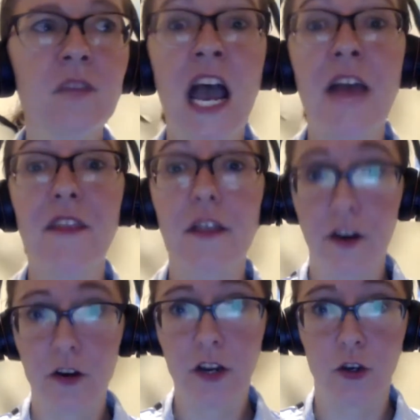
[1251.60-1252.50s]
And then
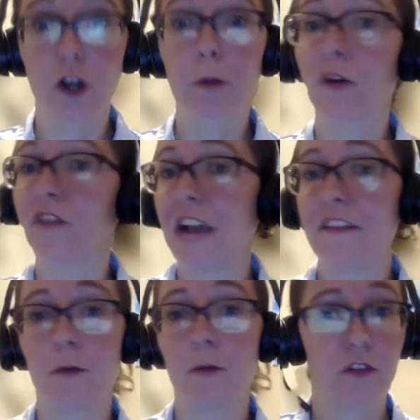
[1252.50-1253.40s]
you're going to
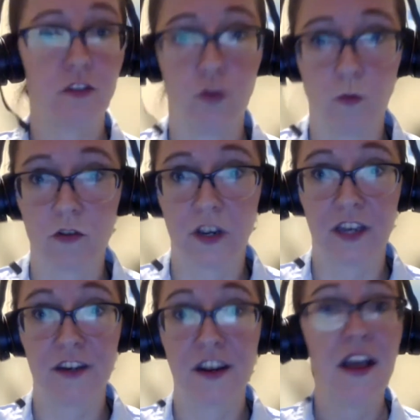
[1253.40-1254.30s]
provide them with a
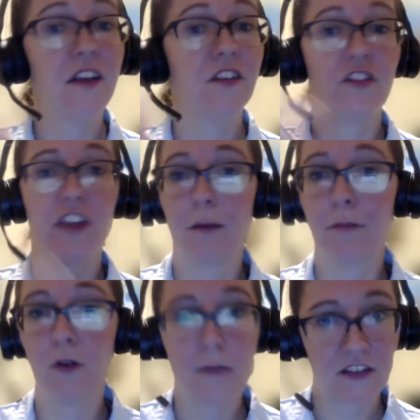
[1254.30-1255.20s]
toolkit,
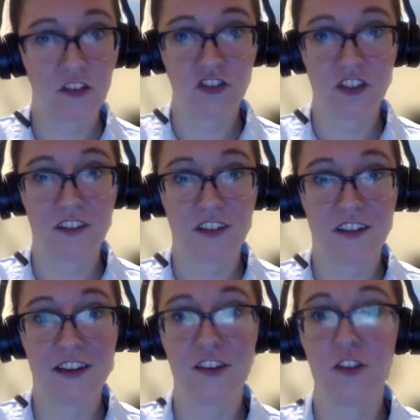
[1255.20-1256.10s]
sample messaging that
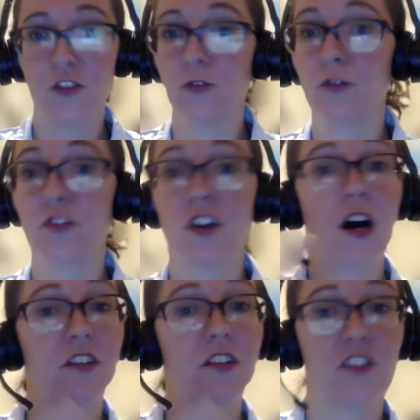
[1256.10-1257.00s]
they can use,
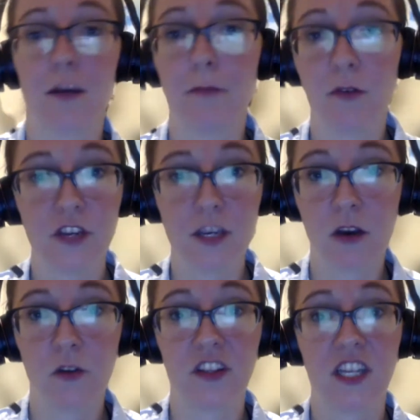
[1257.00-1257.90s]
a sample
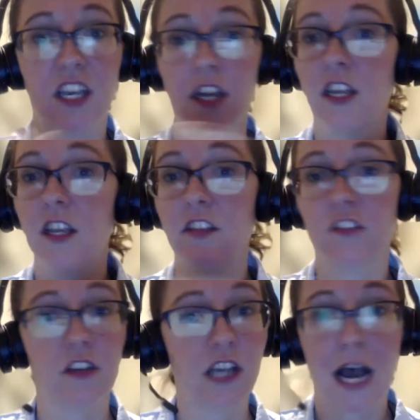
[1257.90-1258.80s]
email that they can
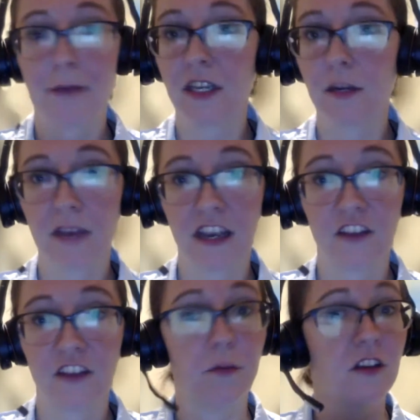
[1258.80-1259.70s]
easily copy and
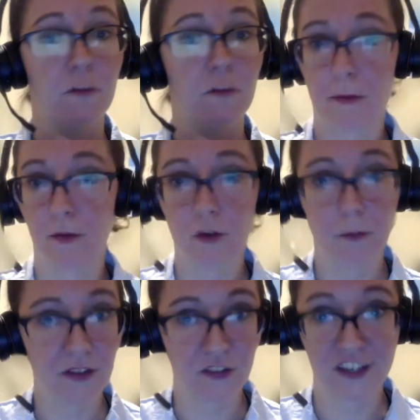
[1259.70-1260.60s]
paste because people are
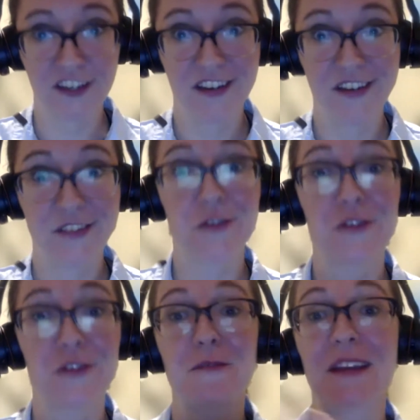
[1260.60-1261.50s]
busy. So you
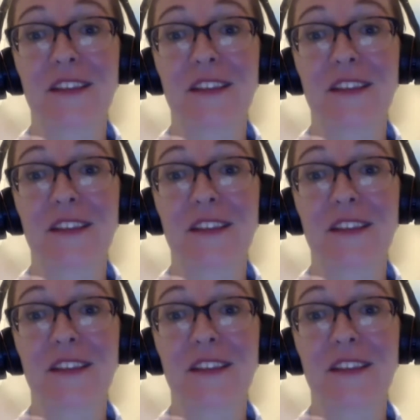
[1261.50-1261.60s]
have or to make